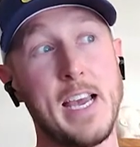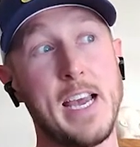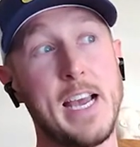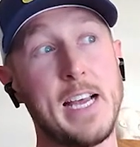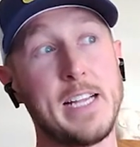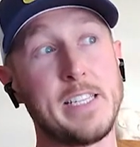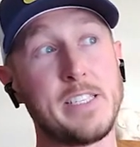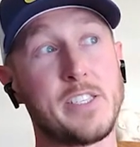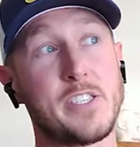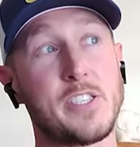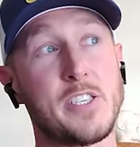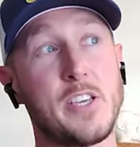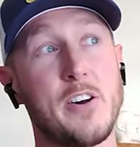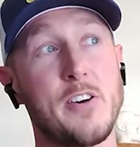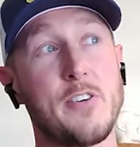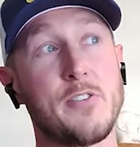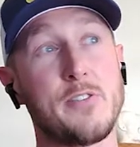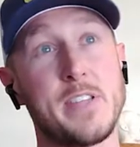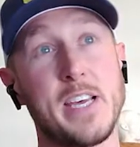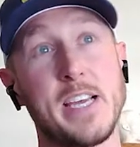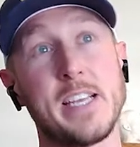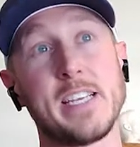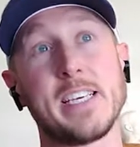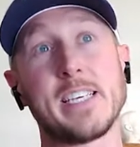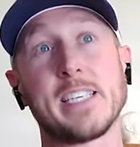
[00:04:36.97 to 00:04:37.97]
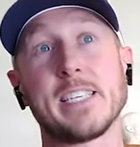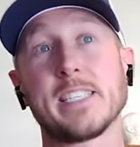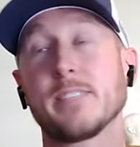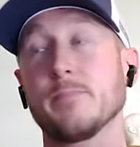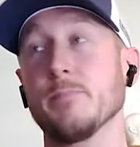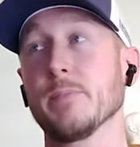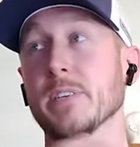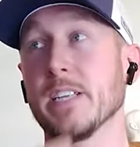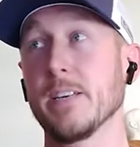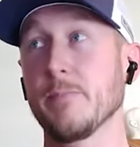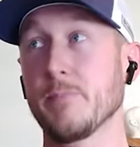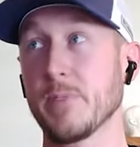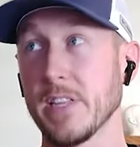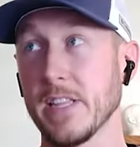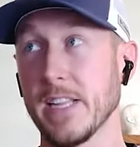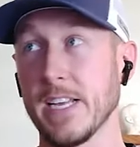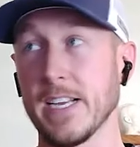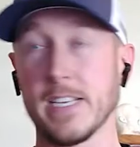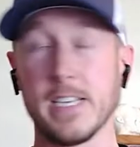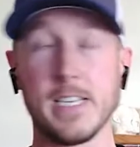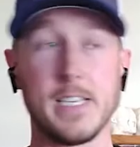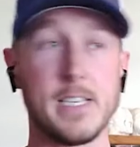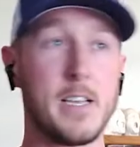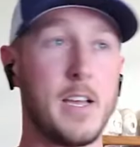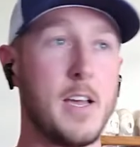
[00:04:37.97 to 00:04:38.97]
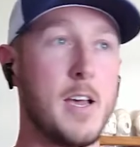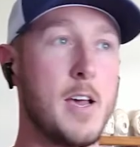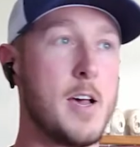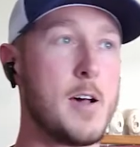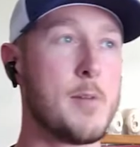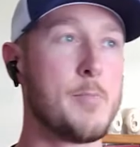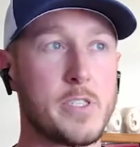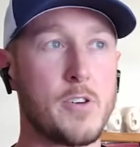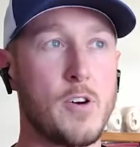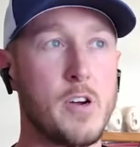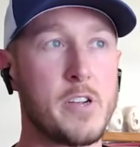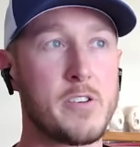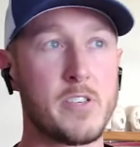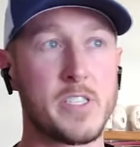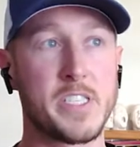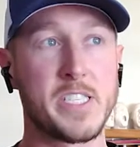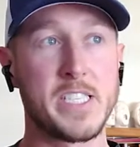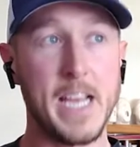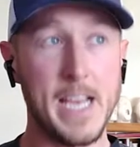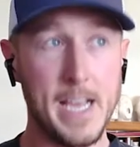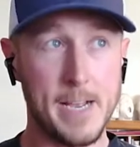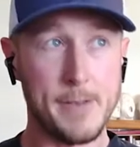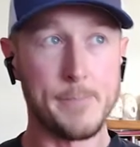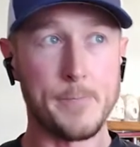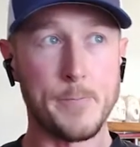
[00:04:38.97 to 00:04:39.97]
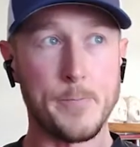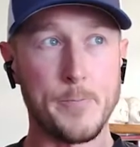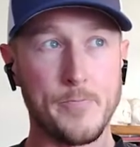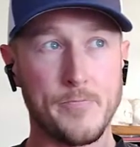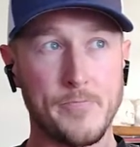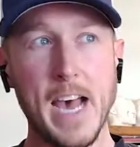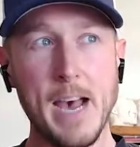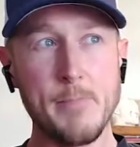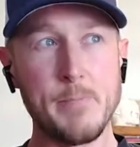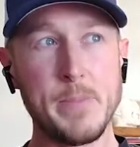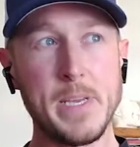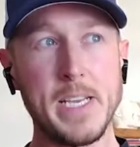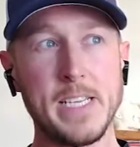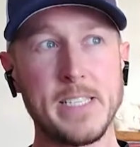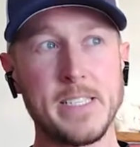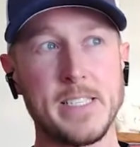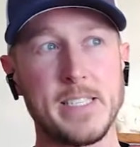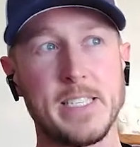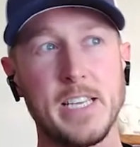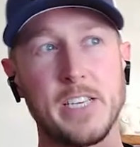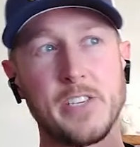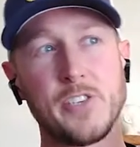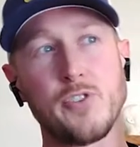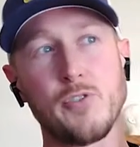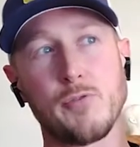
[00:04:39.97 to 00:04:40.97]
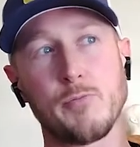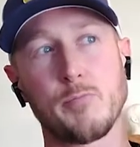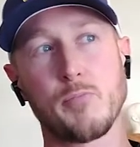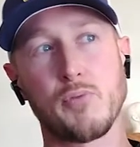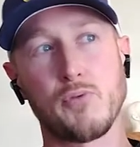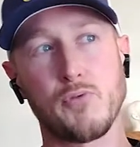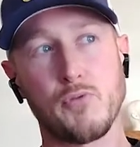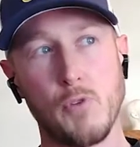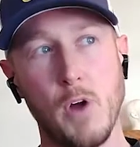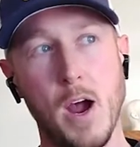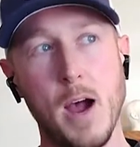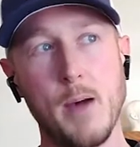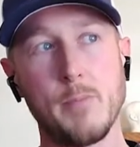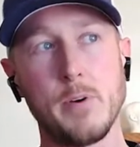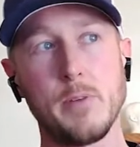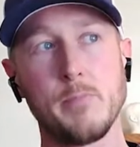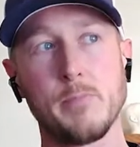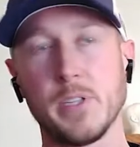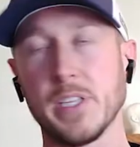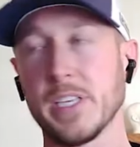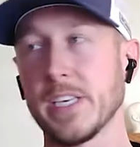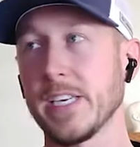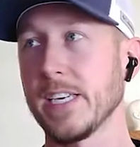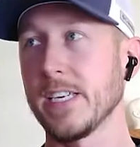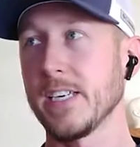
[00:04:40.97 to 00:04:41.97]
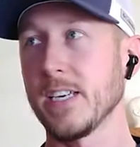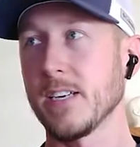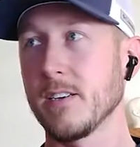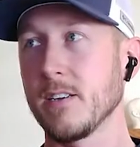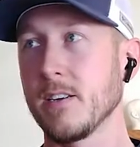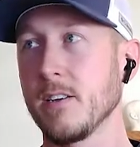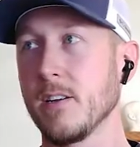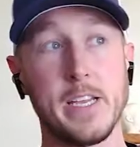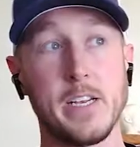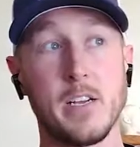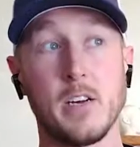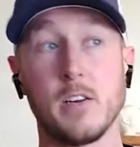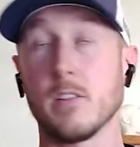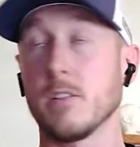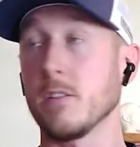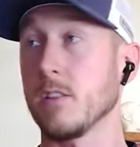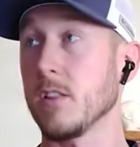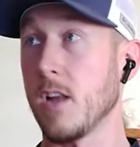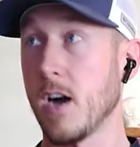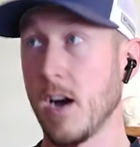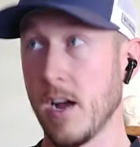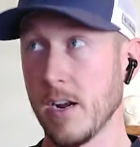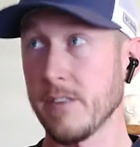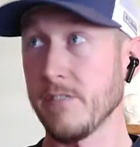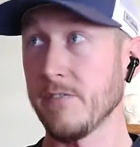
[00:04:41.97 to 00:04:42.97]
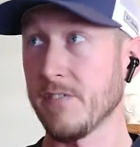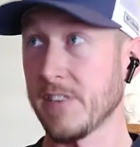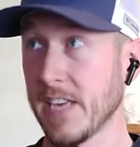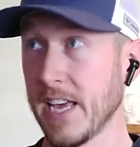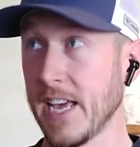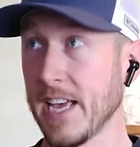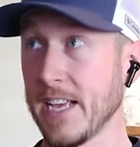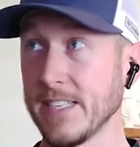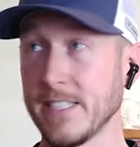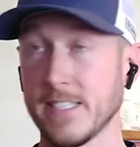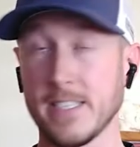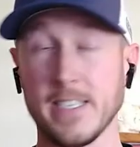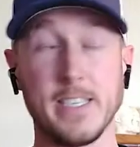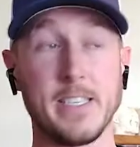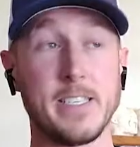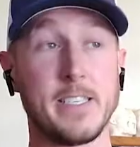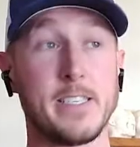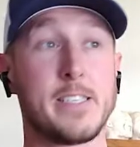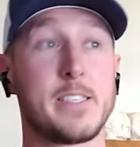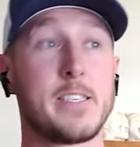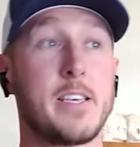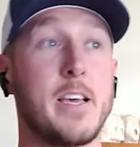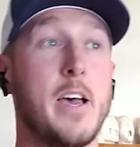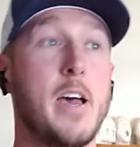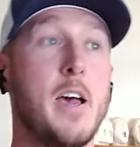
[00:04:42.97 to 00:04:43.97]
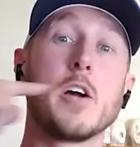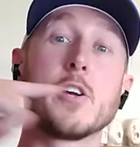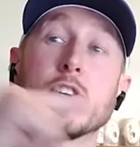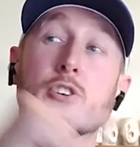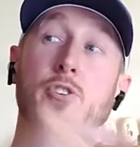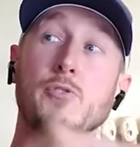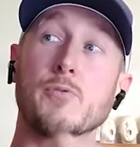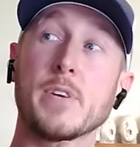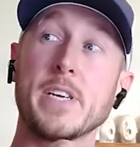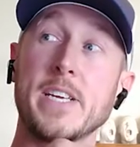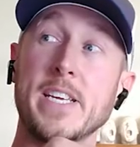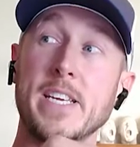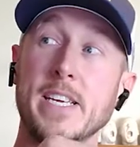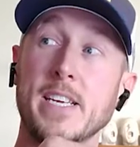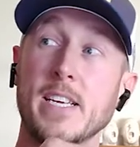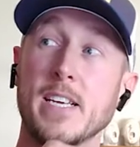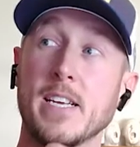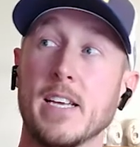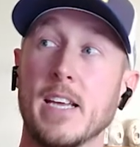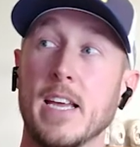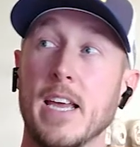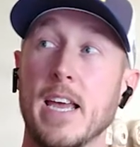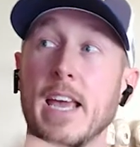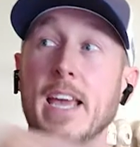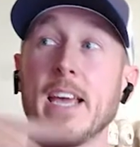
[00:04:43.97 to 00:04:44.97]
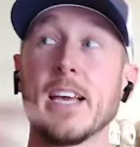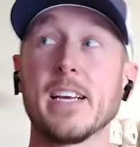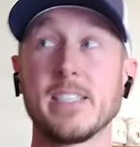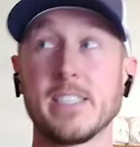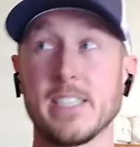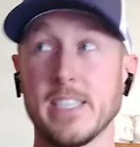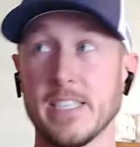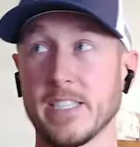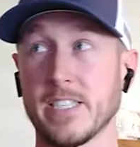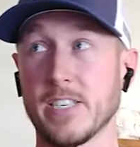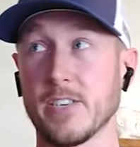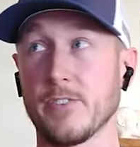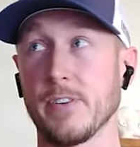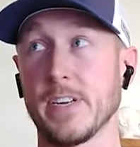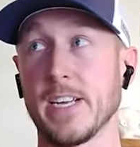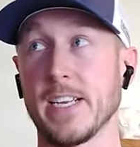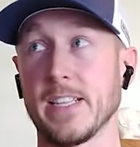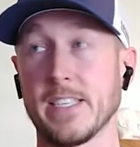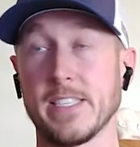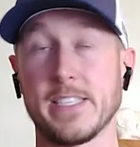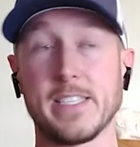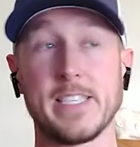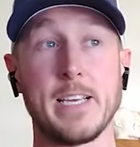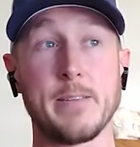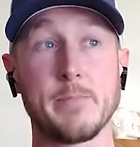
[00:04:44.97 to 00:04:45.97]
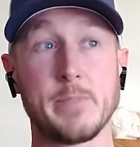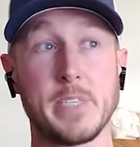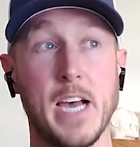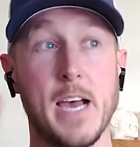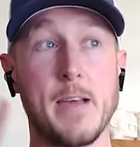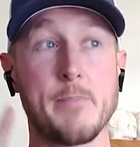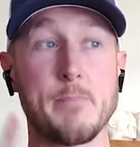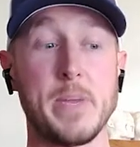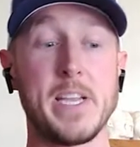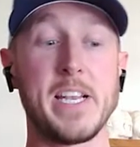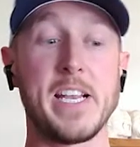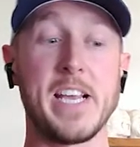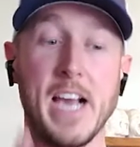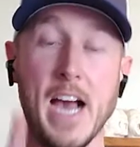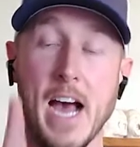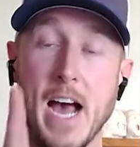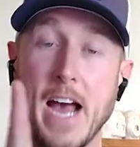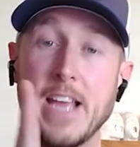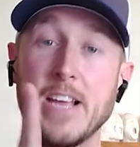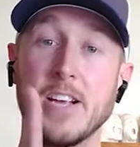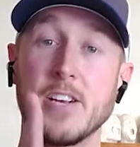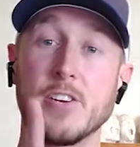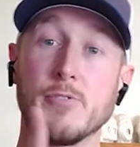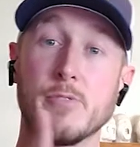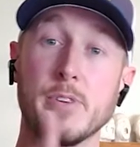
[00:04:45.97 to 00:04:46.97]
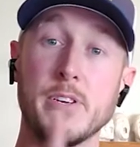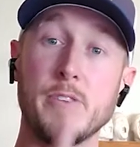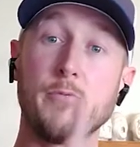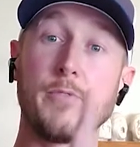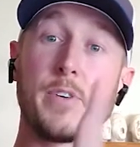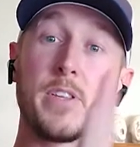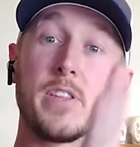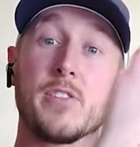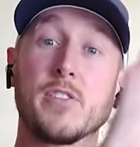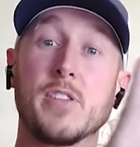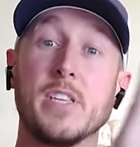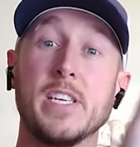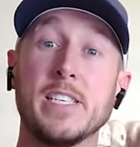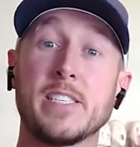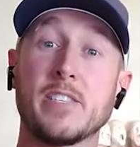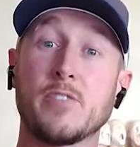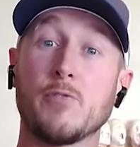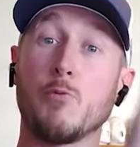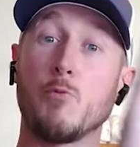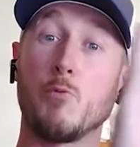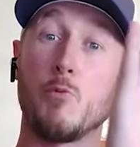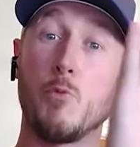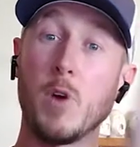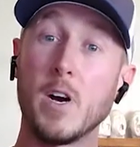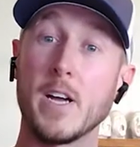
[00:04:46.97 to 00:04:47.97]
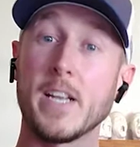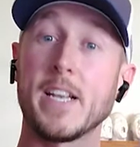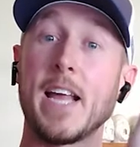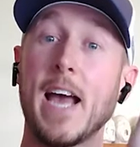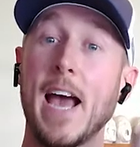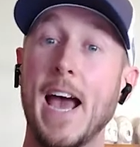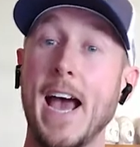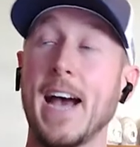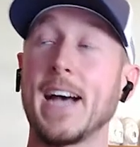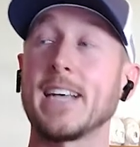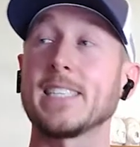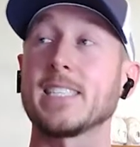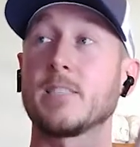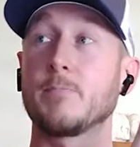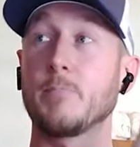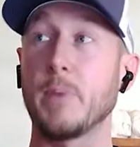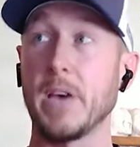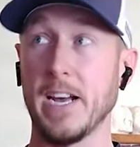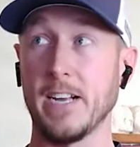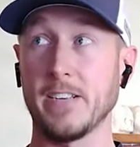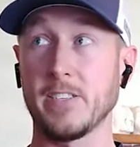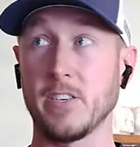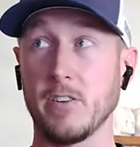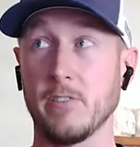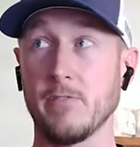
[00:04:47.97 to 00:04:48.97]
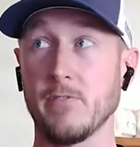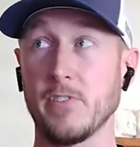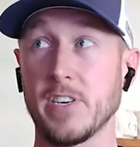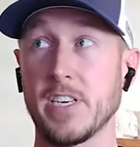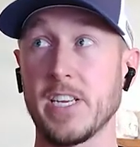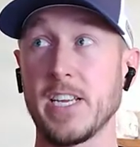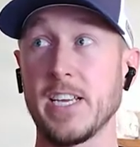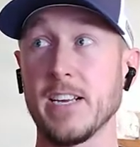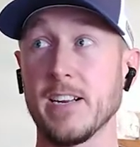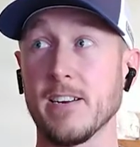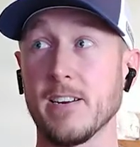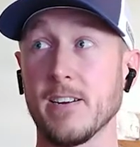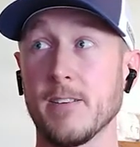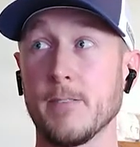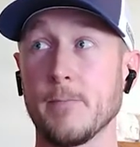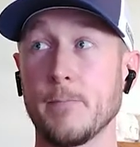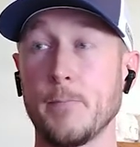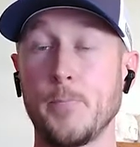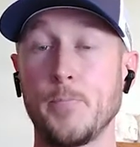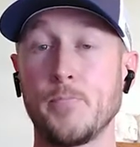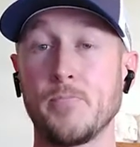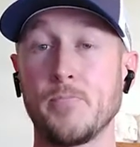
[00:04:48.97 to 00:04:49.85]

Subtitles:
And so then it gets manipulated. So understand that means that you'll probably, in a lot of cases, agree and disagree at the same time, meaning I agree with this one aspect over here,